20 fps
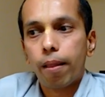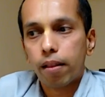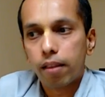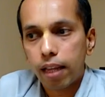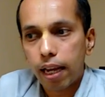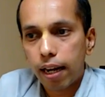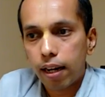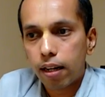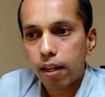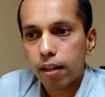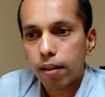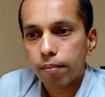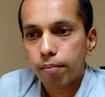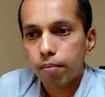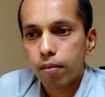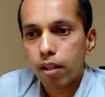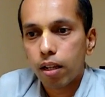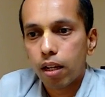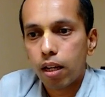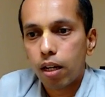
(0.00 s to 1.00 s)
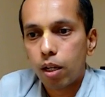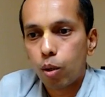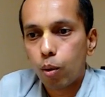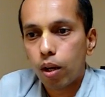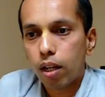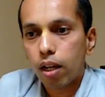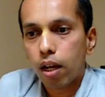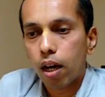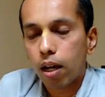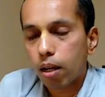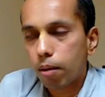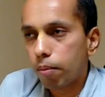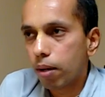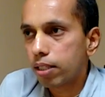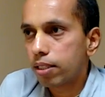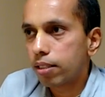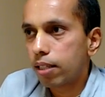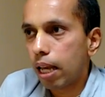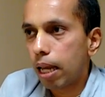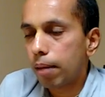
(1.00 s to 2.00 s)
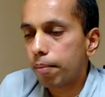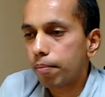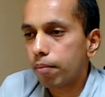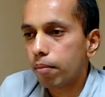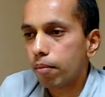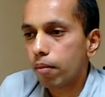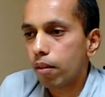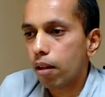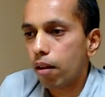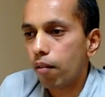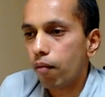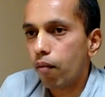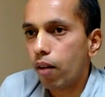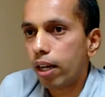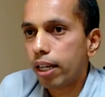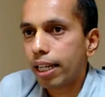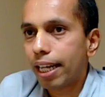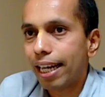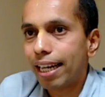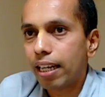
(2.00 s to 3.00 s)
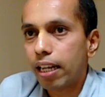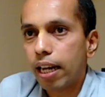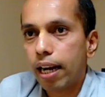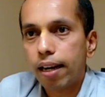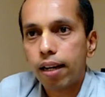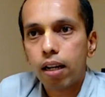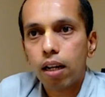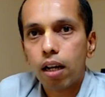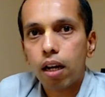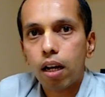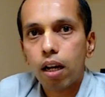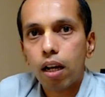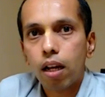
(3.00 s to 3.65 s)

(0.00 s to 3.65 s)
that during Akbar's time, one can get